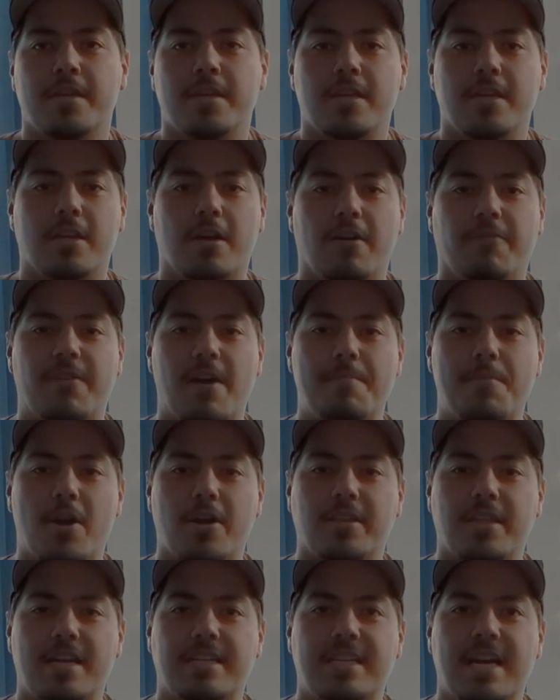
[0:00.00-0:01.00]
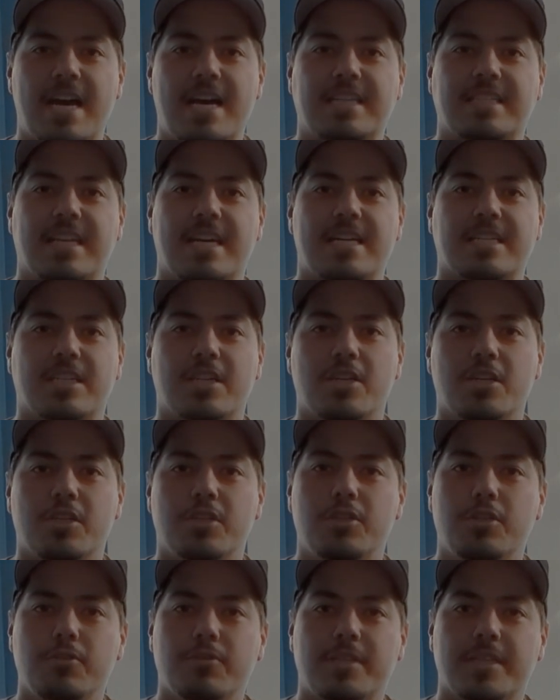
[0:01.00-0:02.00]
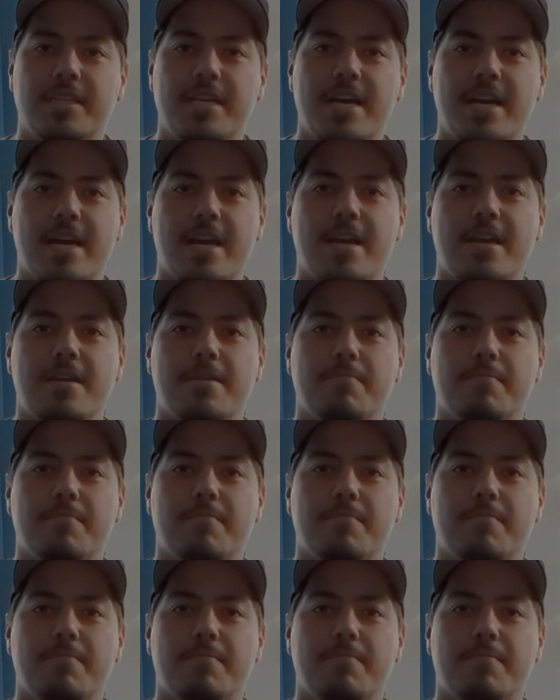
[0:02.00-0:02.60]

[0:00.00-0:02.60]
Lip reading: if I mark that task as due today,